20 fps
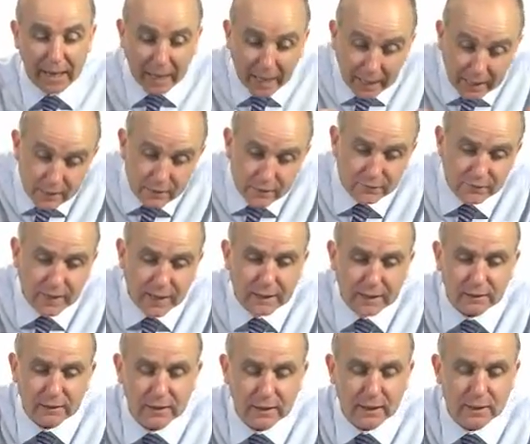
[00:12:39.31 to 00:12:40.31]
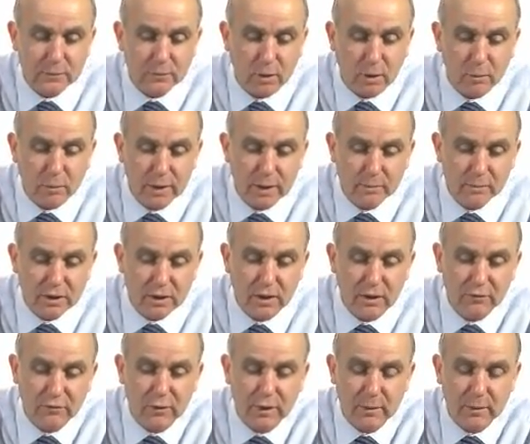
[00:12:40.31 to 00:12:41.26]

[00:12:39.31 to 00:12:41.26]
And in fact, that's what we observe.